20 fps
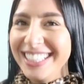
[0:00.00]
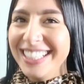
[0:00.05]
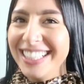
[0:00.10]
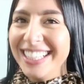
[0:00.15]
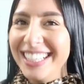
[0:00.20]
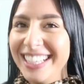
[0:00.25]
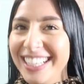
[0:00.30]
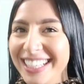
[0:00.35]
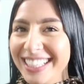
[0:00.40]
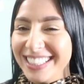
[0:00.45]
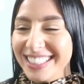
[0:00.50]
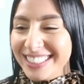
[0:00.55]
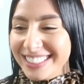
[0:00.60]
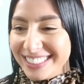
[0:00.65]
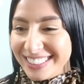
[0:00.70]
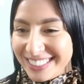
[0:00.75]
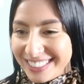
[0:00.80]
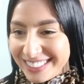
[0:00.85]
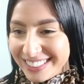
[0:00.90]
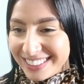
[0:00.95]
It's the
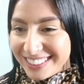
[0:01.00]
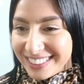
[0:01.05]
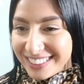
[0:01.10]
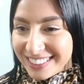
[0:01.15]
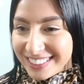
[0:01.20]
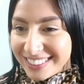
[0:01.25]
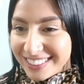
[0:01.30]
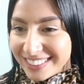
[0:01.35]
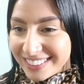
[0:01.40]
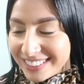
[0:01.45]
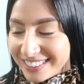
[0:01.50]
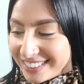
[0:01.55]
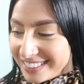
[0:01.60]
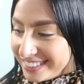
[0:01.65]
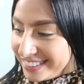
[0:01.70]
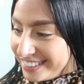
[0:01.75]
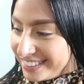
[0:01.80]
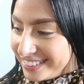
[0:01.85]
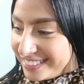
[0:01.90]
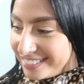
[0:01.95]
question I ask you
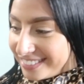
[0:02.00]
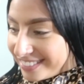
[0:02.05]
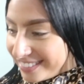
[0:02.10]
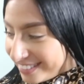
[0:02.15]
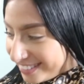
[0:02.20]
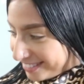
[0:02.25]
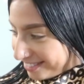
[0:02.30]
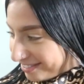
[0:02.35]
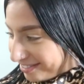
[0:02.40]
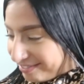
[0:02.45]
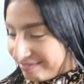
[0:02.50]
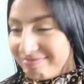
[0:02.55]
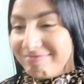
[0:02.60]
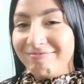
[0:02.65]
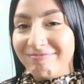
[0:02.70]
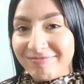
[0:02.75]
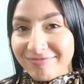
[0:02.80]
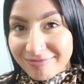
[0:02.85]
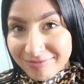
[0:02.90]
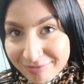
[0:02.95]
every single
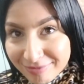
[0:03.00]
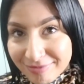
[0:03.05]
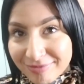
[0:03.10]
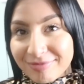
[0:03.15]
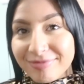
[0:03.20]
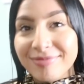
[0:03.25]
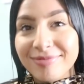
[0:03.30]
time you cut